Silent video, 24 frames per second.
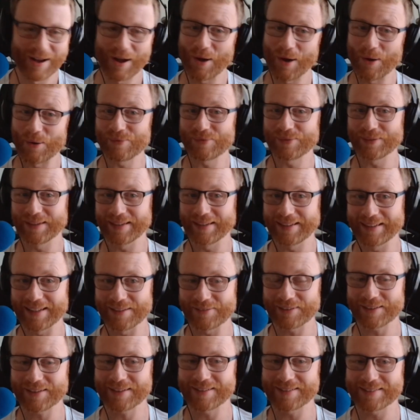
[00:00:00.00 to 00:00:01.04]
Hopefully
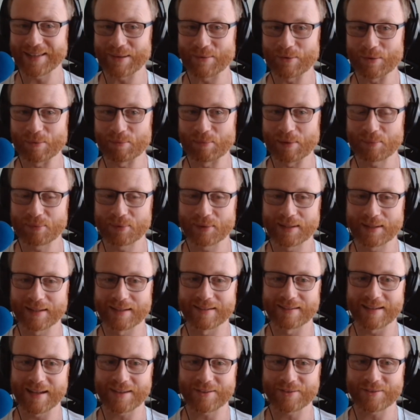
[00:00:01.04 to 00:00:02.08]
never, because that would be pretty
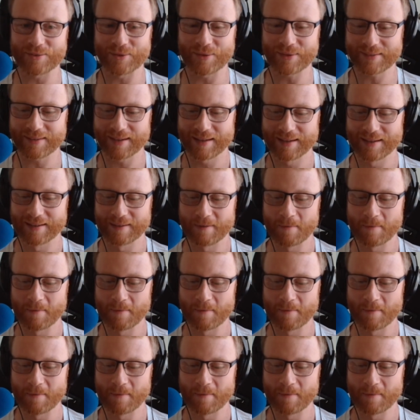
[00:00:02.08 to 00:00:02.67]
disastrous.